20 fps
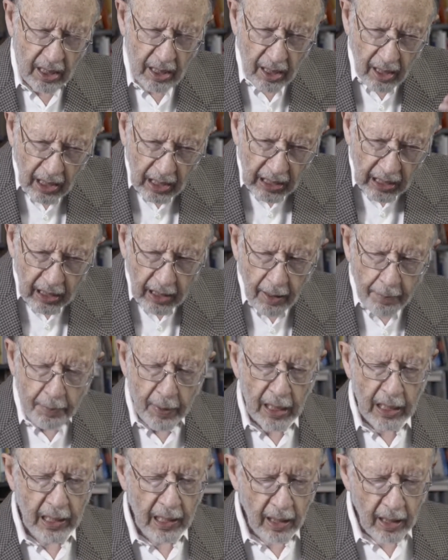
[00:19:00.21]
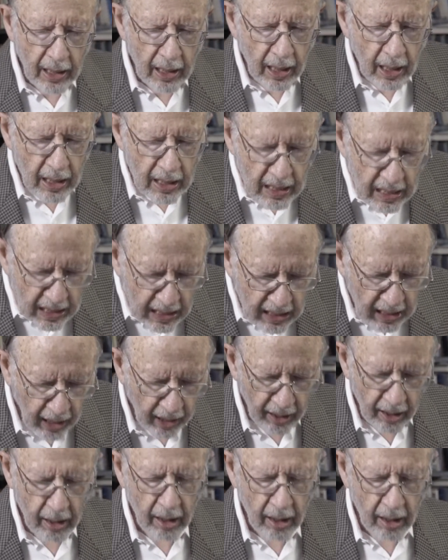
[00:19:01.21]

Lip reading: a limited set